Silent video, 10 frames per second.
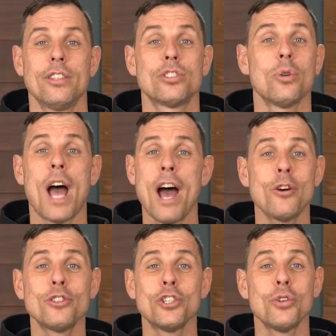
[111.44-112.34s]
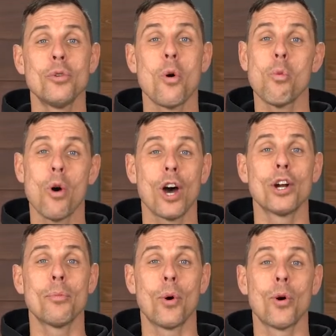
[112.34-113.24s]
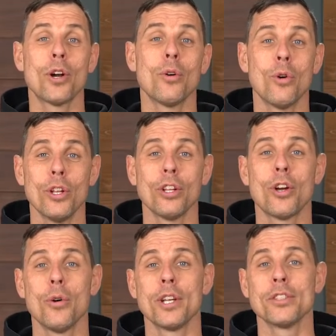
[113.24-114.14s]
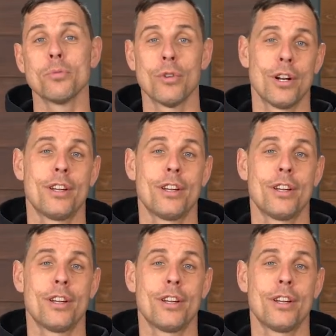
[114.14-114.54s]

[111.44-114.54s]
So how do waterborne oil coatings work?